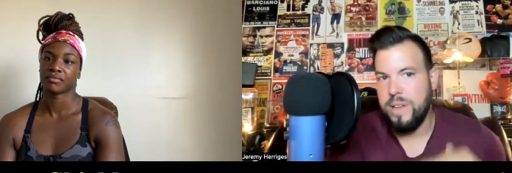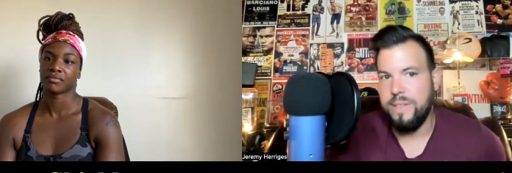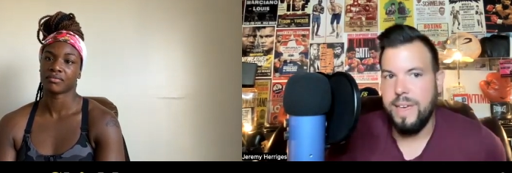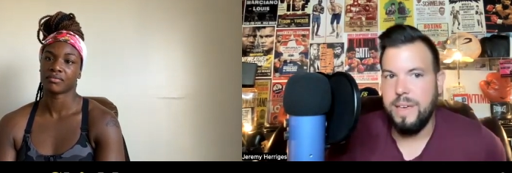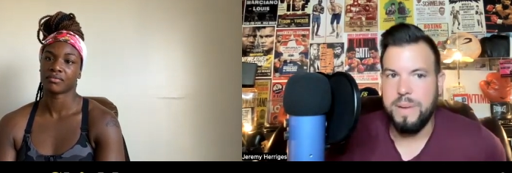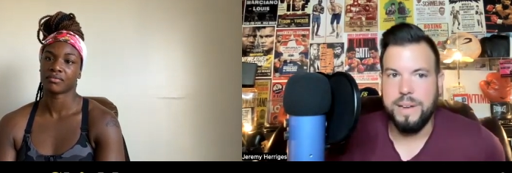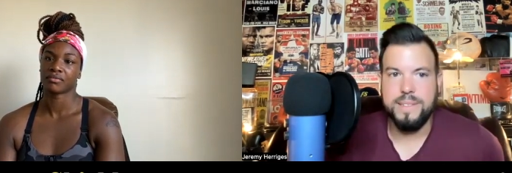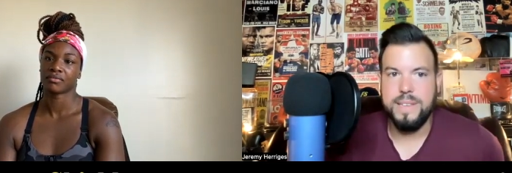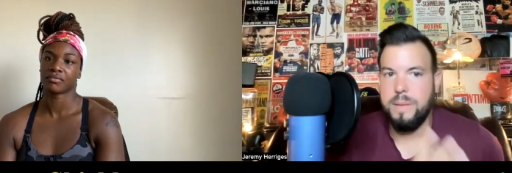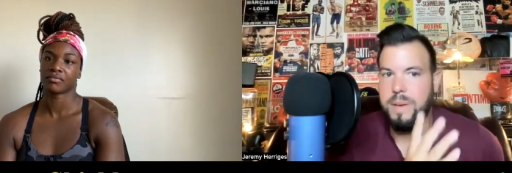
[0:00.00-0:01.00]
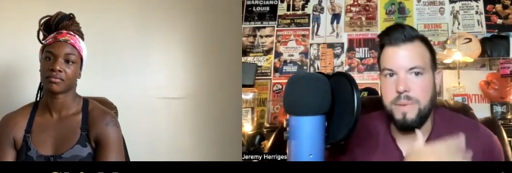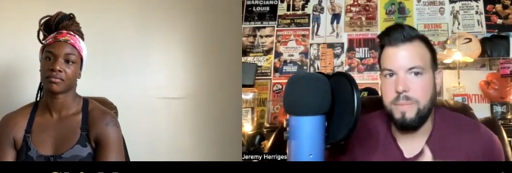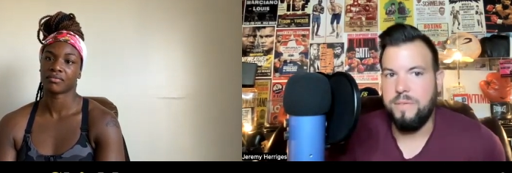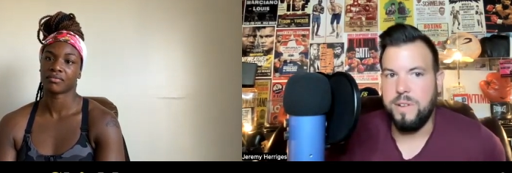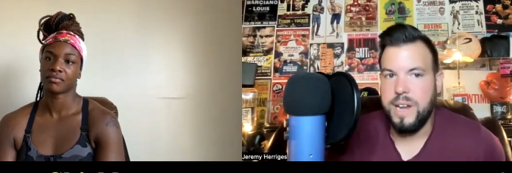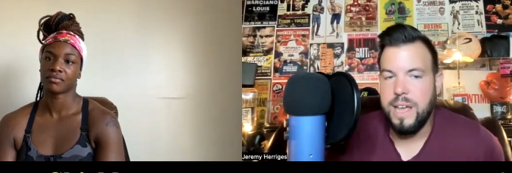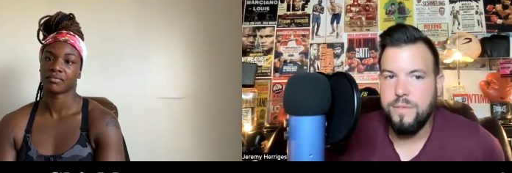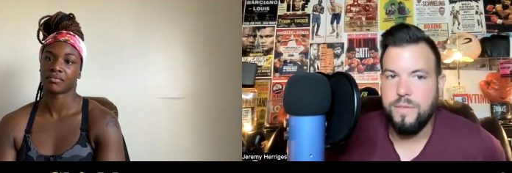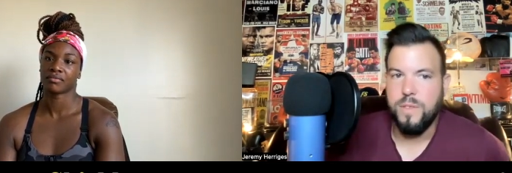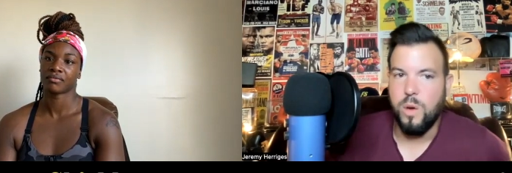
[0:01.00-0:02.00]
Speaker 1: in that amount of time i'm never going to have
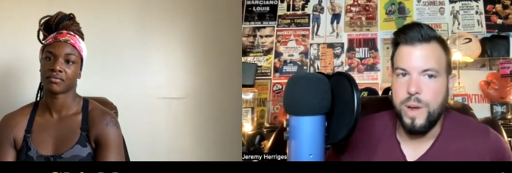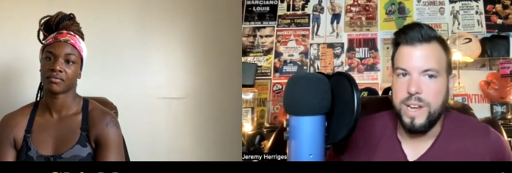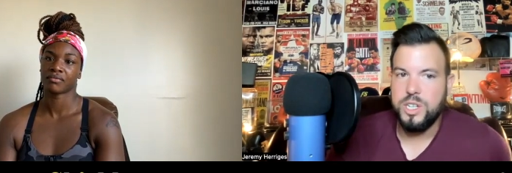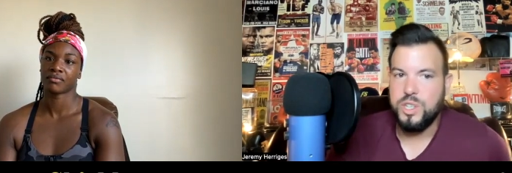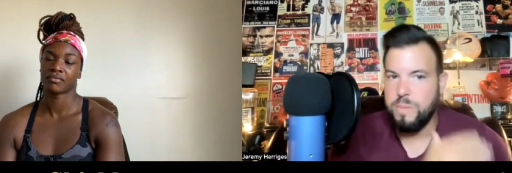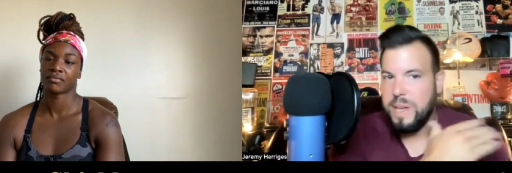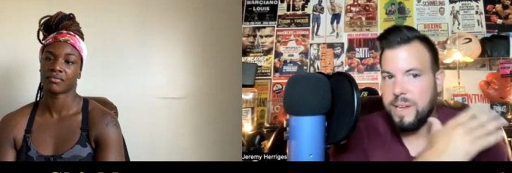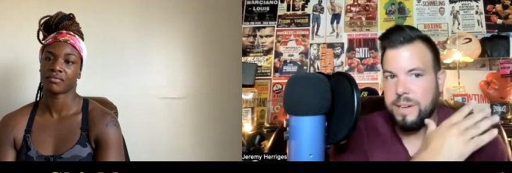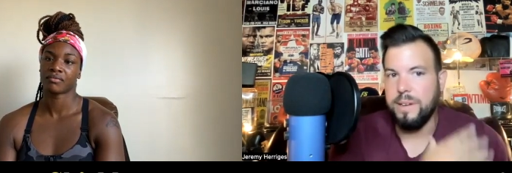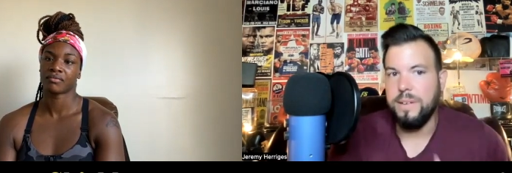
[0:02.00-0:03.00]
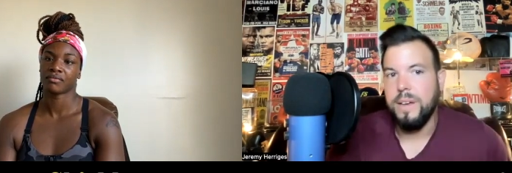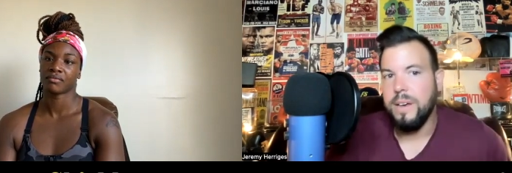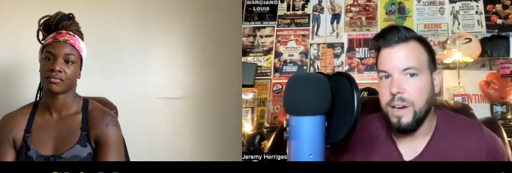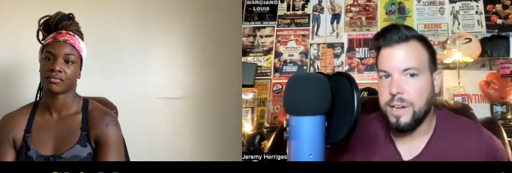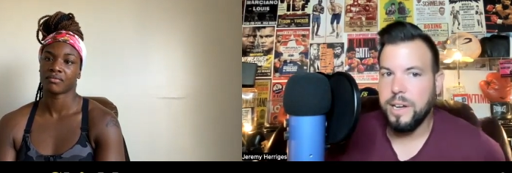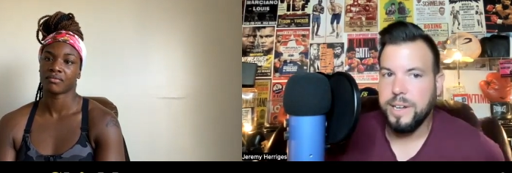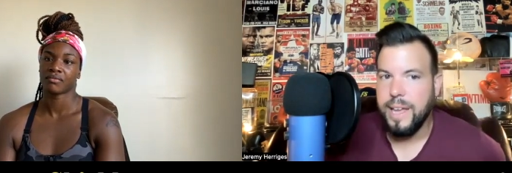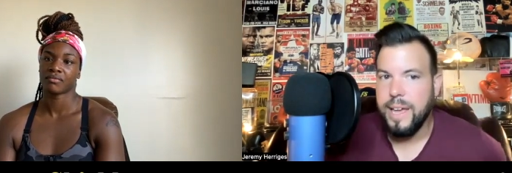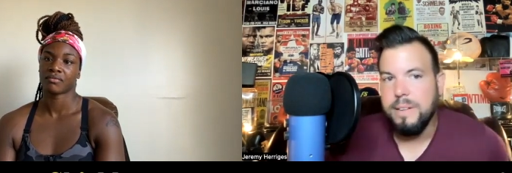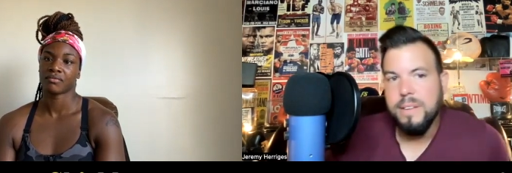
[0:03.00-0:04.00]
a weight issue making a, a cut
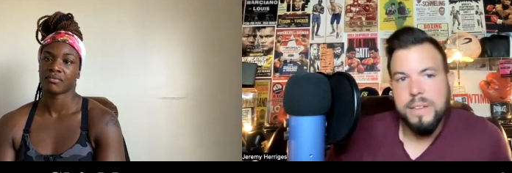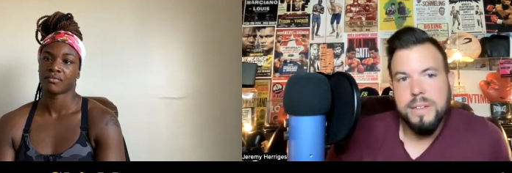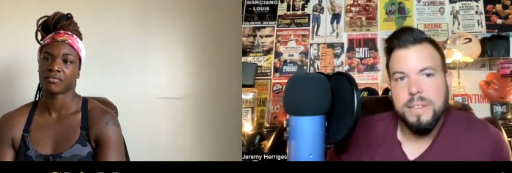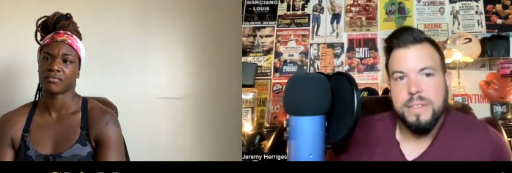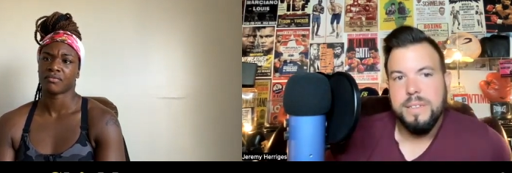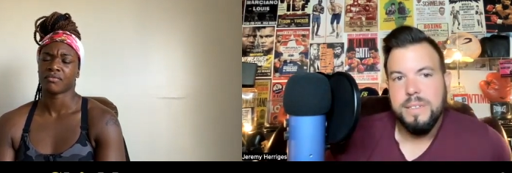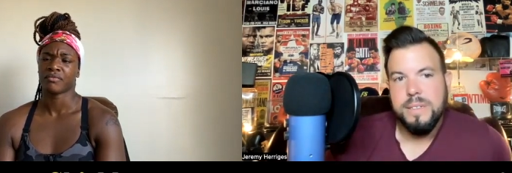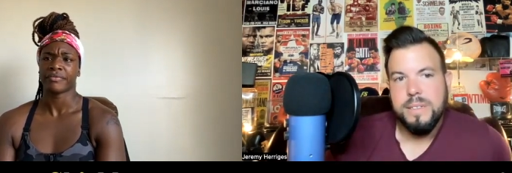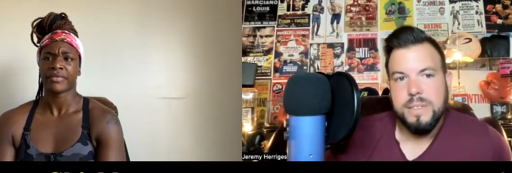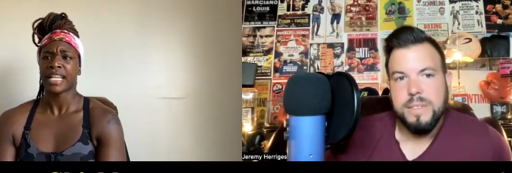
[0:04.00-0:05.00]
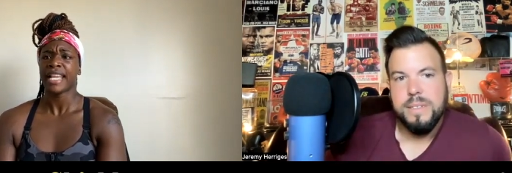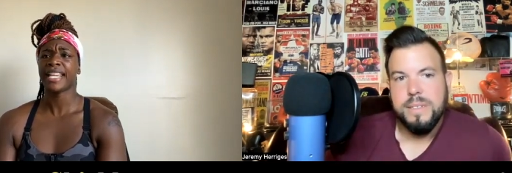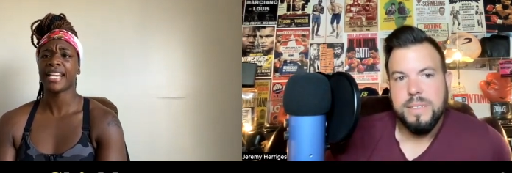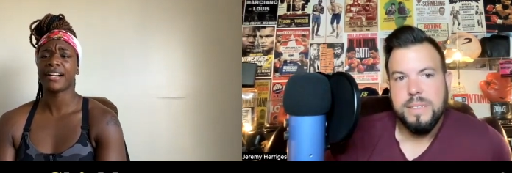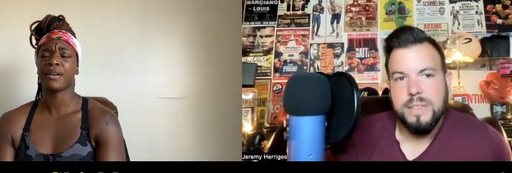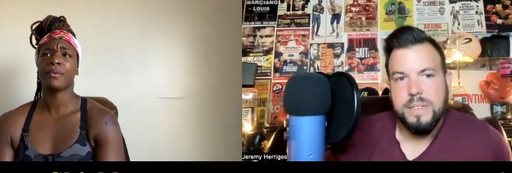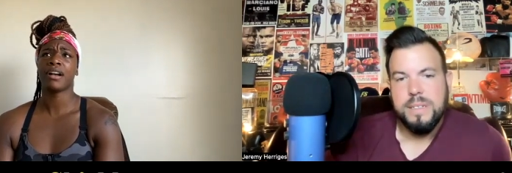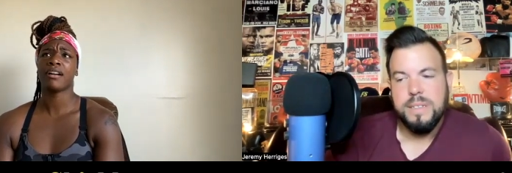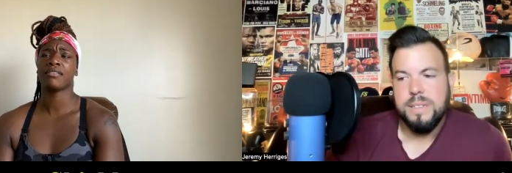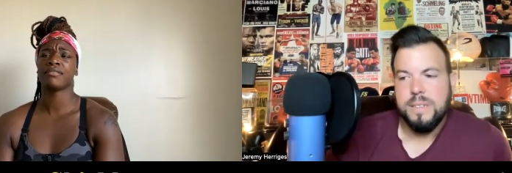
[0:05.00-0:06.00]
again
Speaker 2: yeah
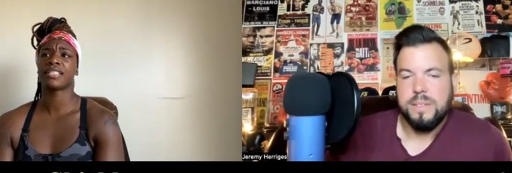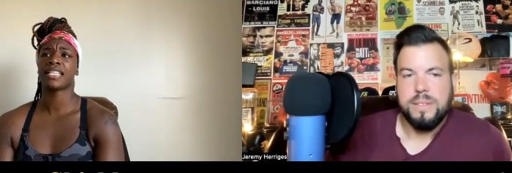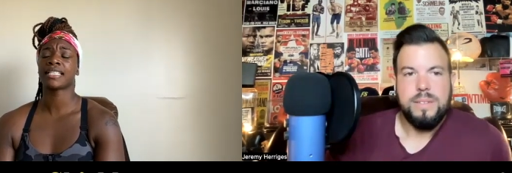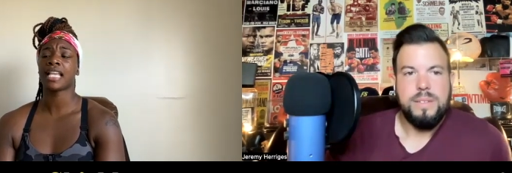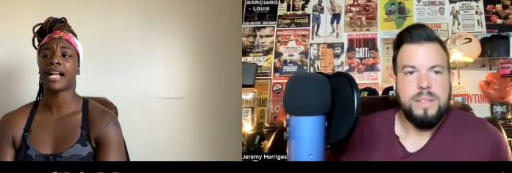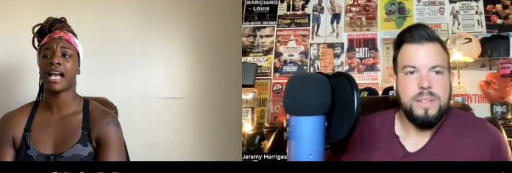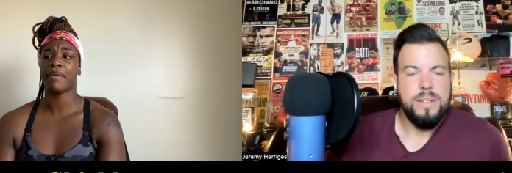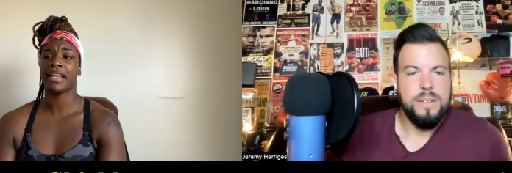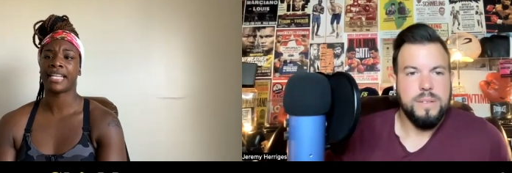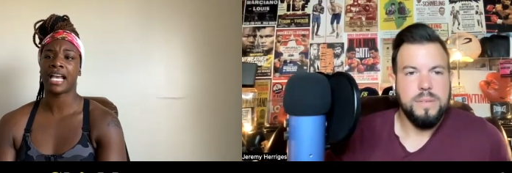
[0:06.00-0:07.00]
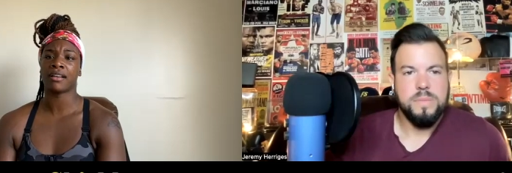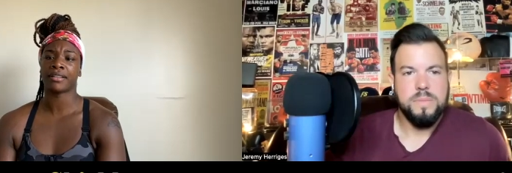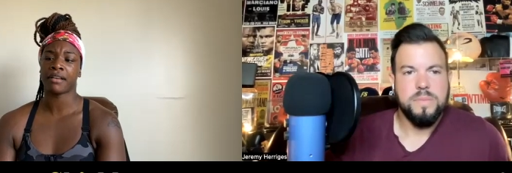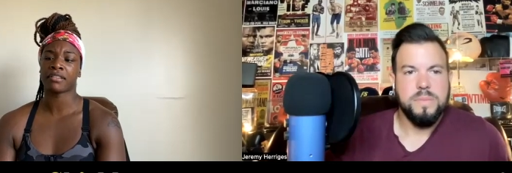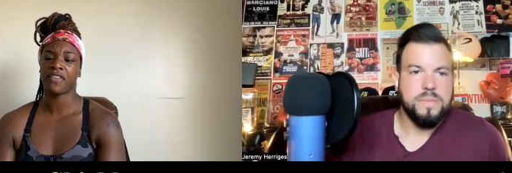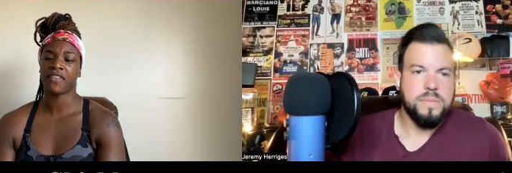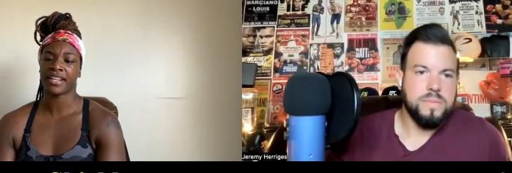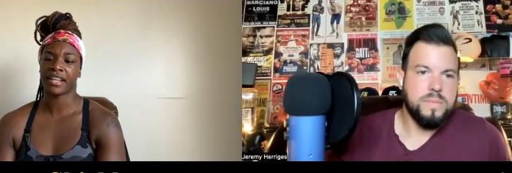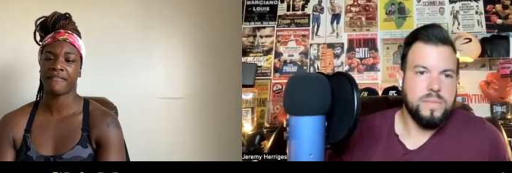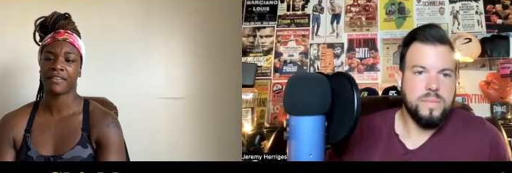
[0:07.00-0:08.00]
well since i got back down and i was fighting at
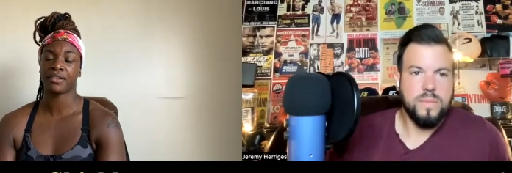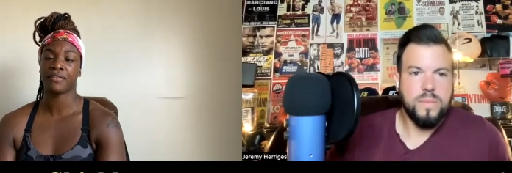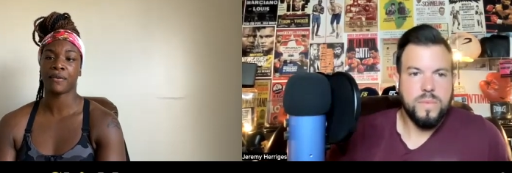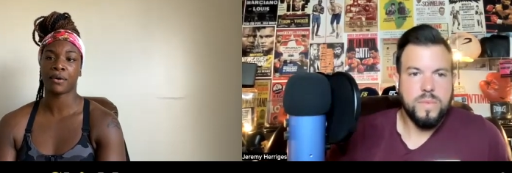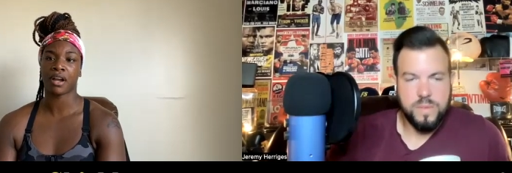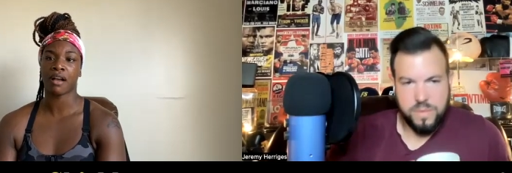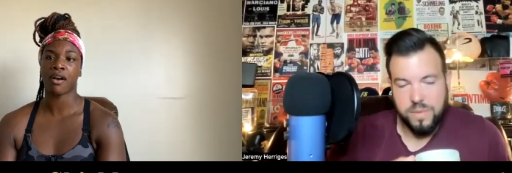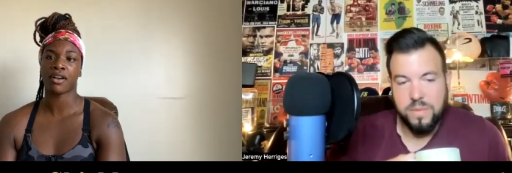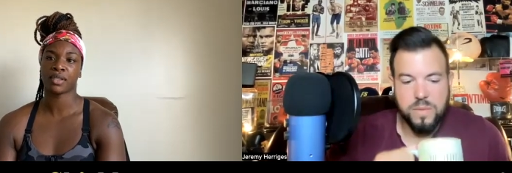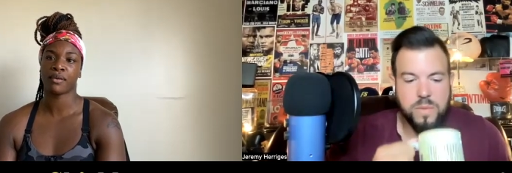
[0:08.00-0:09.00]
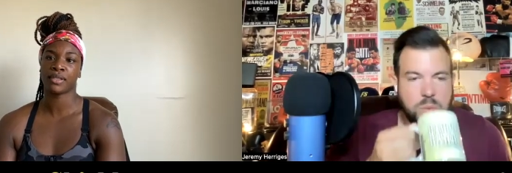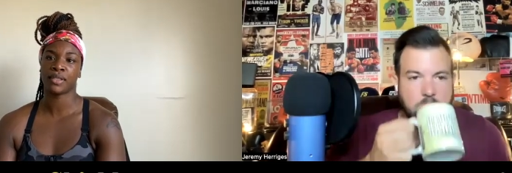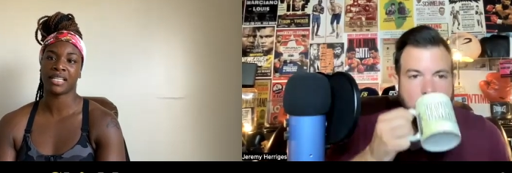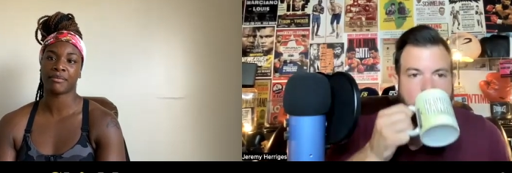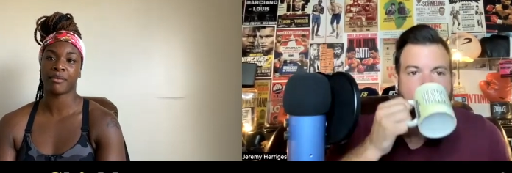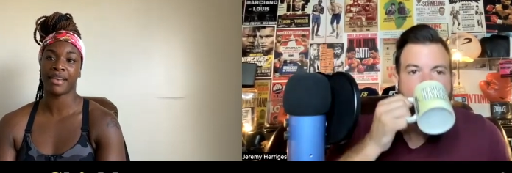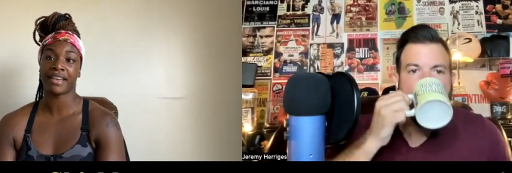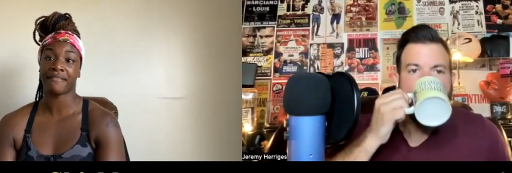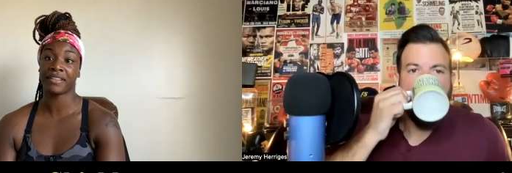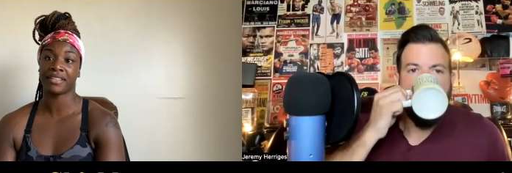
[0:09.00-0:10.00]
54 i also mm-hmm. was doing a at
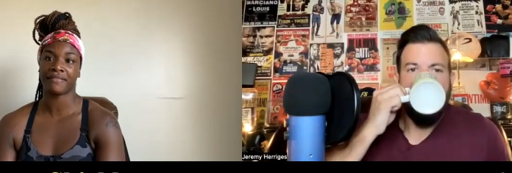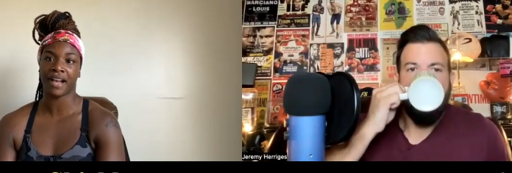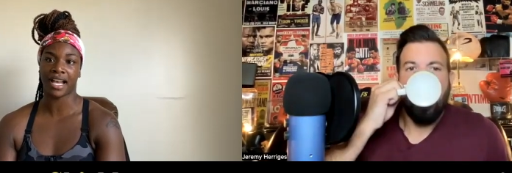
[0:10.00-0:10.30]
55